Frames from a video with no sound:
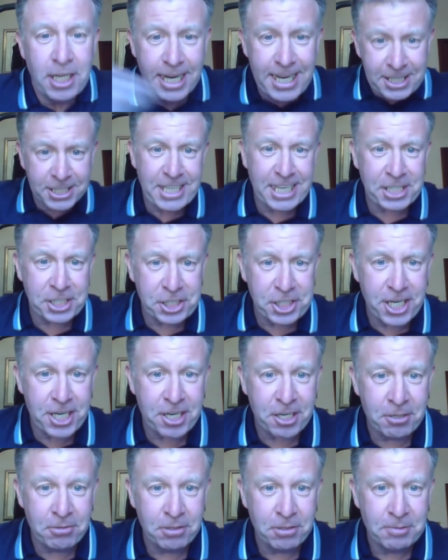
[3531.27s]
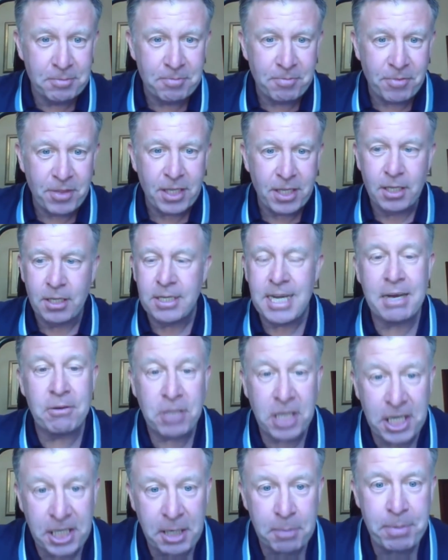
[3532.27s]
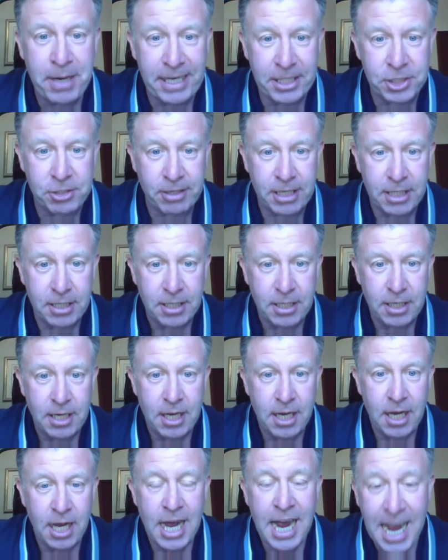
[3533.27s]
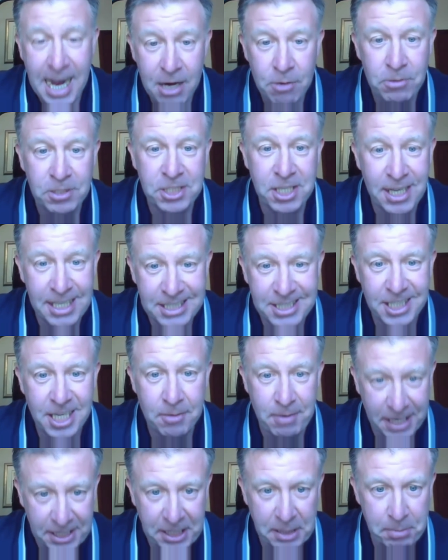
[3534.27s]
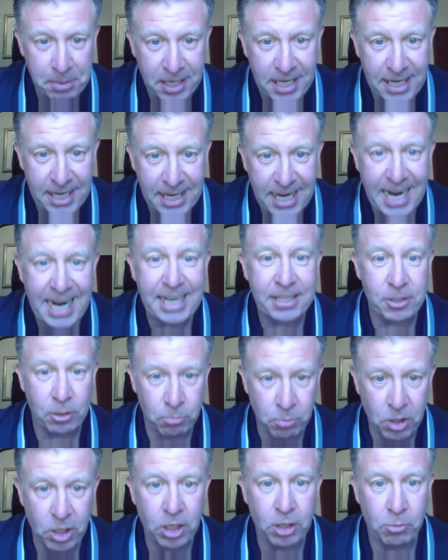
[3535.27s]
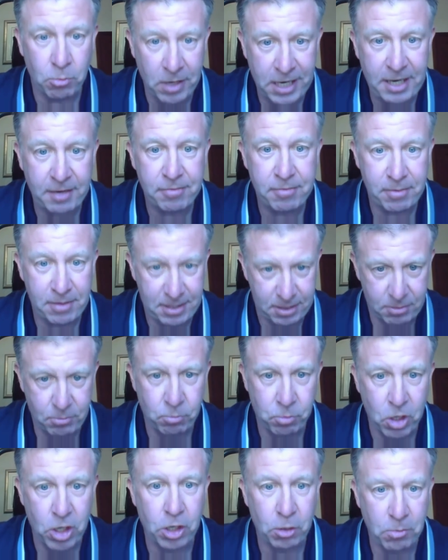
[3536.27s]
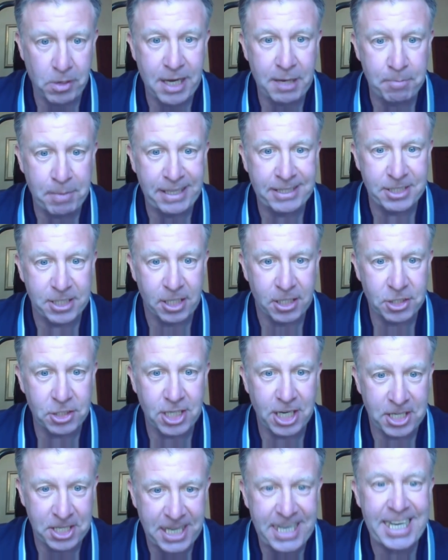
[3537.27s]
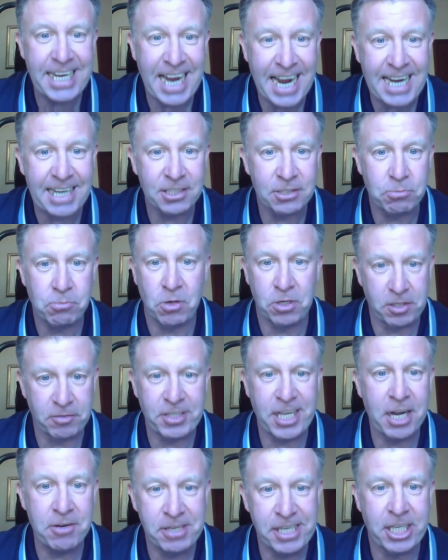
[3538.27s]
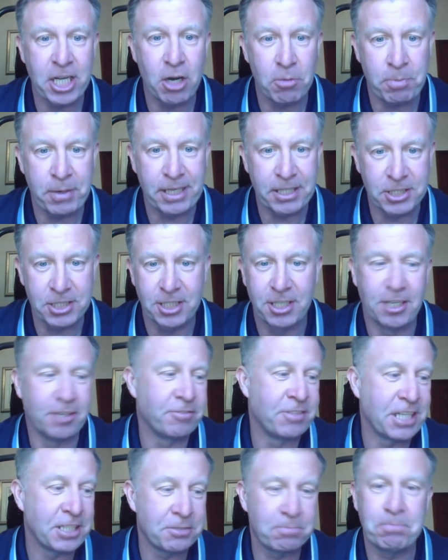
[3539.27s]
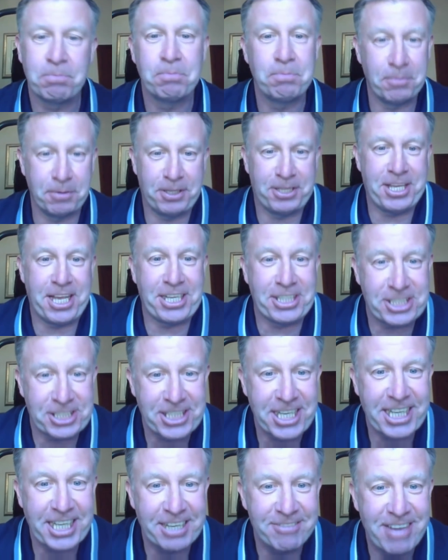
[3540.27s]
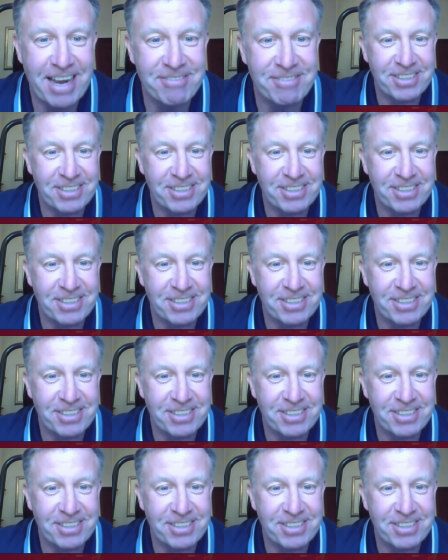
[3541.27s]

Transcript: is this you? Now, can you picture it? How was I to know Andy Blair had a workwear business, and he had one of the only copies of this thing you've